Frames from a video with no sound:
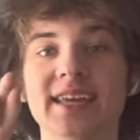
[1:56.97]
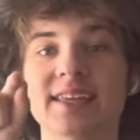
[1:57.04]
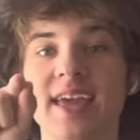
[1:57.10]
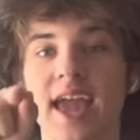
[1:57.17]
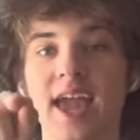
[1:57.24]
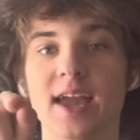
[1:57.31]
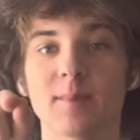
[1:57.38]

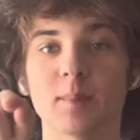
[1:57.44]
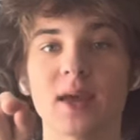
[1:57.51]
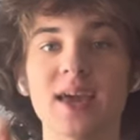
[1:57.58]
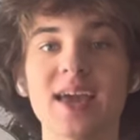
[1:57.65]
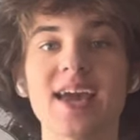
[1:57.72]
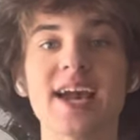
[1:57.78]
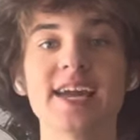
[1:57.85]
game.
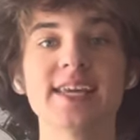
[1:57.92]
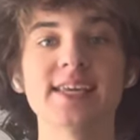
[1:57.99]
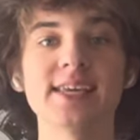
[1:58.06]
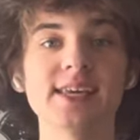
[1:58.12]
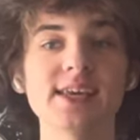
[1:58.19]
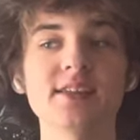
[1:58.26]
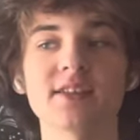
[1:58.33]

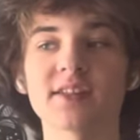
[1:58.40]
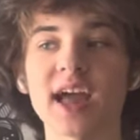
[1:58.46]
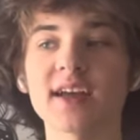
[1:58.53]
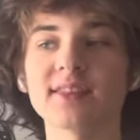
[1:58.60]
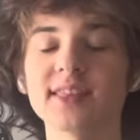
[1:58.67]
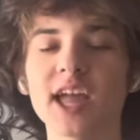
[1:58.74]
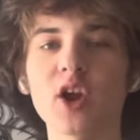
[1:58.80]
He
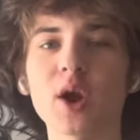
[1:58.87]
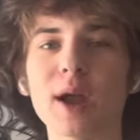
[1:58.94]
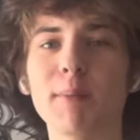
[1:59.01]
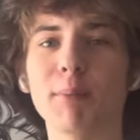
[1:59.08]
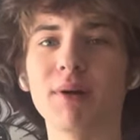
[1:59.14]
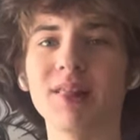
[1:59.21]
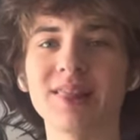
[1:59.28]
sat there
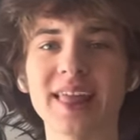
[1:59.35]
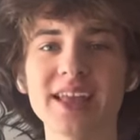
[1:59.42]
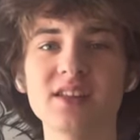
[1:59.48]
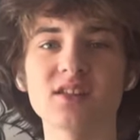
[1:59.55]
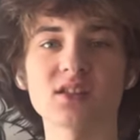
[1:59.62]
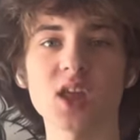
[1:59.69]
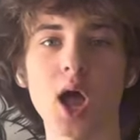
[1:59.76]
and
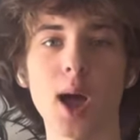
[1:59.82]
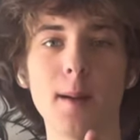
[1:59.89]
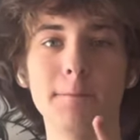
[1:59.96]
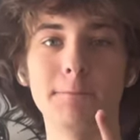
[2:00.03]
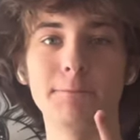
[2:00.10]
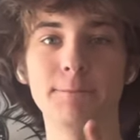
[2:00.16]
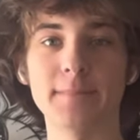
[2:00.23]
placed a
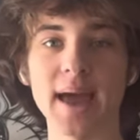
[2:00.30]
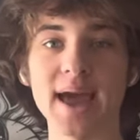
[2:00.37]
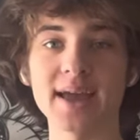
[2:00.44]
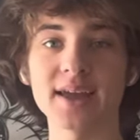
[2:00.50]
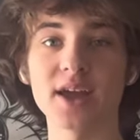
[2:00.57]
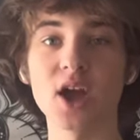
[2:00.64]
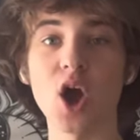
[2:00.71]

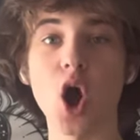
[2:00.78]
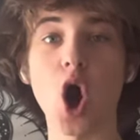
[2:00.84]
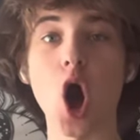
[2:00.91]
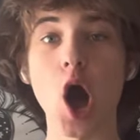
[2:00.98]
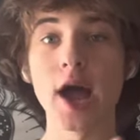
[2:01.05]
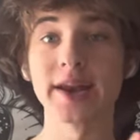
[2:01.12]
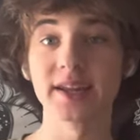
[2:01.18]
bet
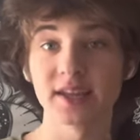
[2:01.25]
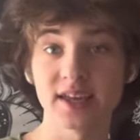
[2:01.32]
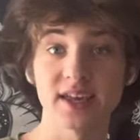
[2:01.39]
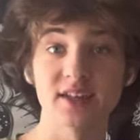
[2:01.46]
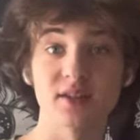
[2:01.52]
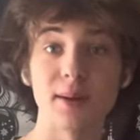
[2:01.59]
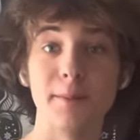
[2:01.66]
on
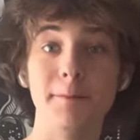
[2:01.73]
his